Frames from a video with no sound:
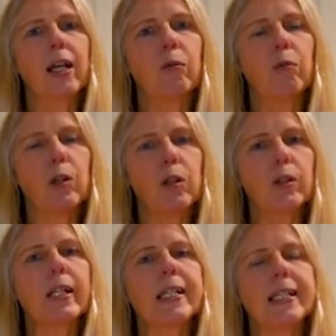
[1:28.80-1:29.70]
we're
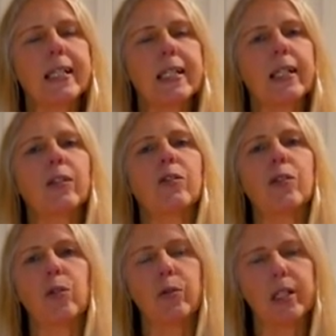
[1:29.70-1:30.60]
looking to see that there's
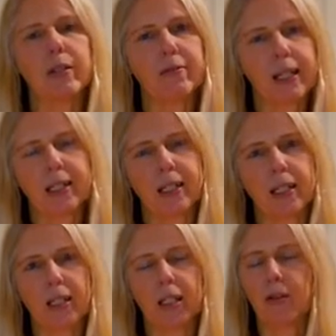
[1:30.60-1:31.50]
no defects in
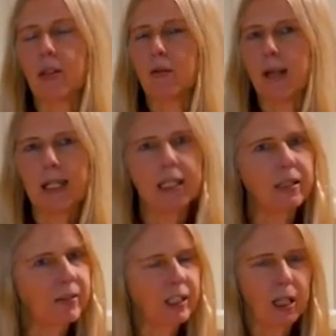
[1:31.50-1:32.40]
it. Now, there's many
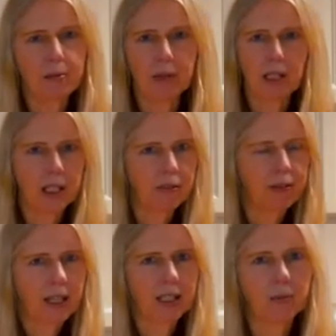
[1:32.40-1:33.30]
different types of
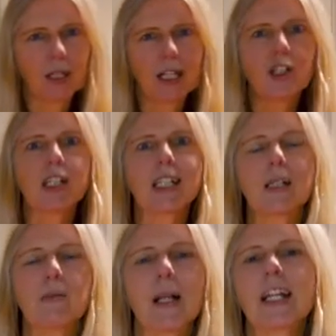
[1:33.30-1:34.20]
defects, but I'll just
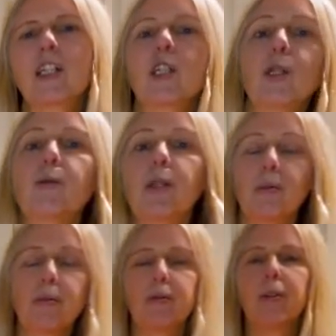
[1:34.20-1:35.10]
explain two of
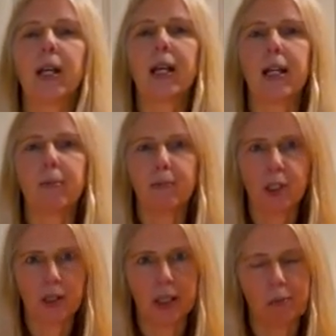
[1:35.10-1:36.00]
them
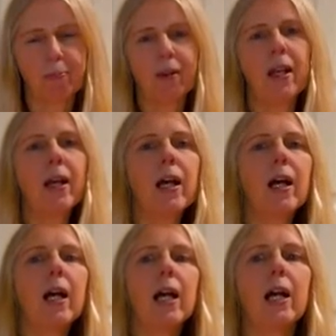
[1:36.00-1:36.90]
to you
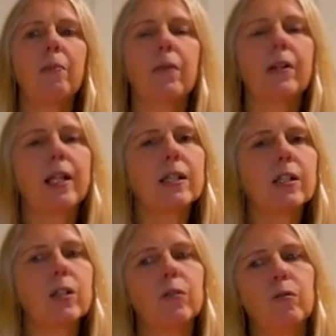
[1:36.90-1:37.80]
that
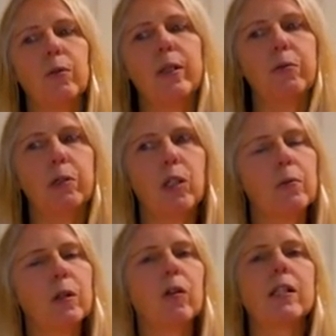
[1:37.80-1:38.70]
we would come
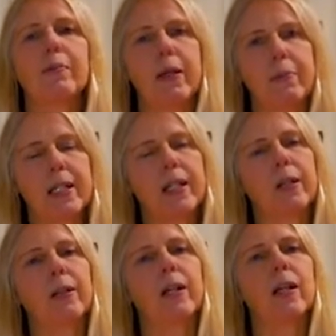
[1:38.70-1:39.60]
across maybe
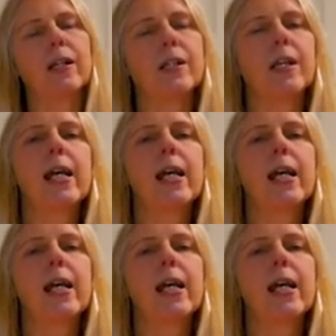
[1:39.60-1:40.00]
here in Ireland.